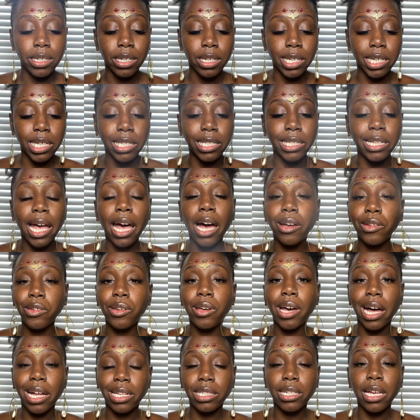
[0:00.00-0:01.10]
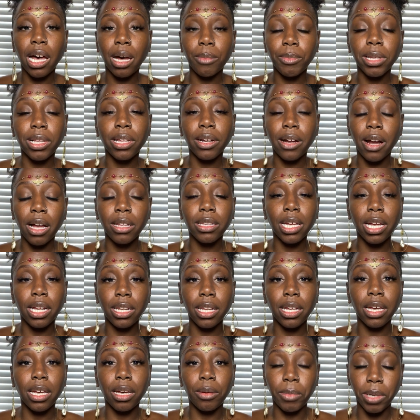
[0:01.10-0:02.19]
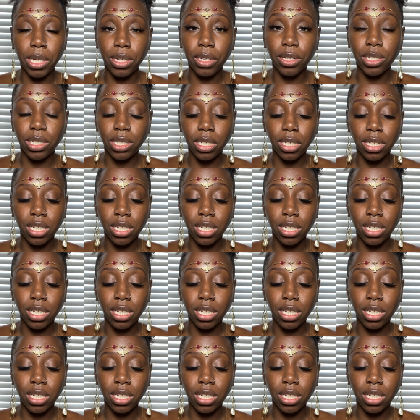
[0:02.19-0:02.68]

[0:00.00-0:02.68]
Because now you got time to clear out that damn energy